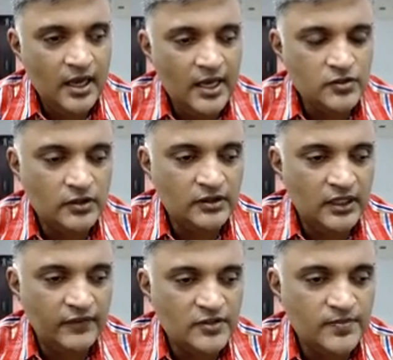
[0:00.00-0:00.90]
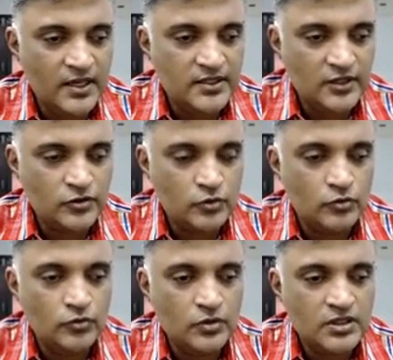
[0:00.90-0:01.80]
As on 31st March
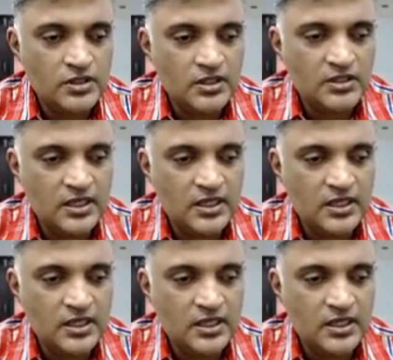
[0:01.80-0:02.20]
X2, since